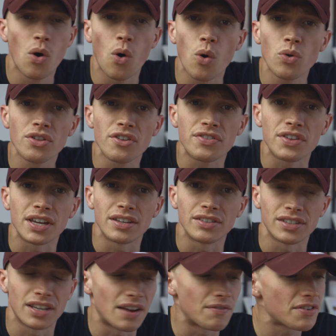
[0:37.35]
all the
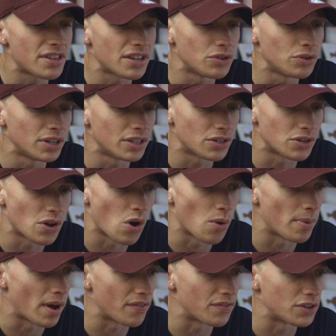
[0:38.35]
things and everything you need to know
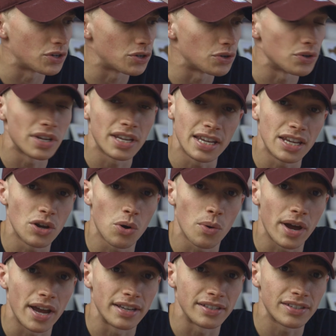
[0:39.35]
about the new
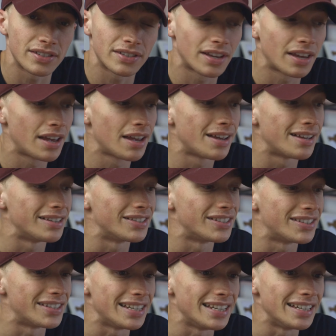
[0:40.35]
EOS
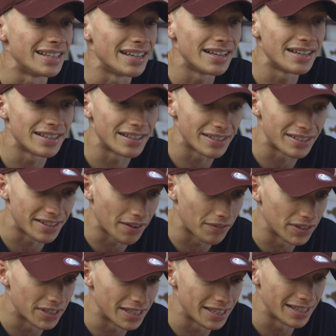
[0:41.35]

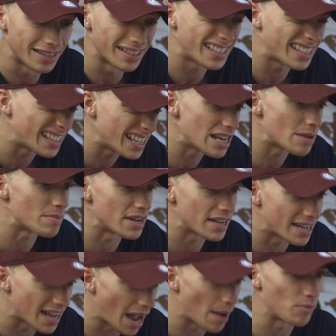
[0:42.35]
C70 cinema
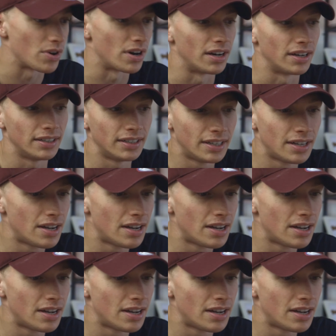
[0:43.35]
camera.